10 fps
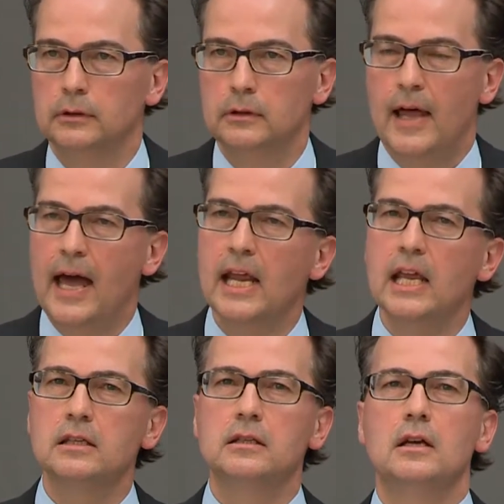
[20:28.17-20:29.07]
That
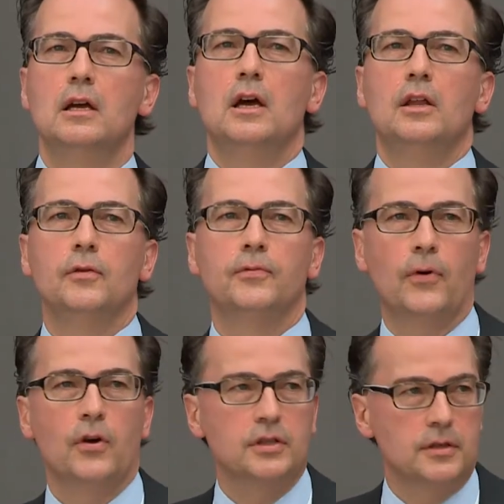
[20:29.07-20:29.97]
is the
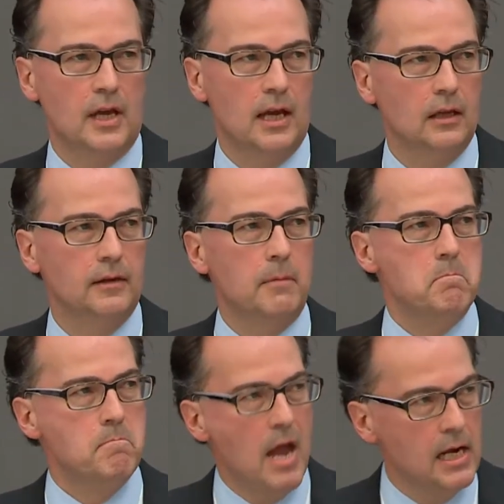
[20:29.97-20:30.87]
first thing that
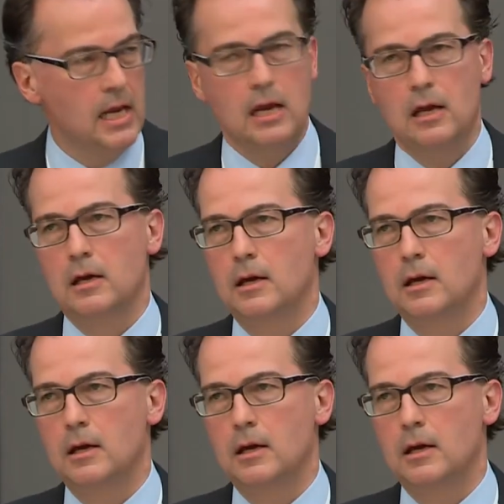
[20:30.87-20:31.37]
many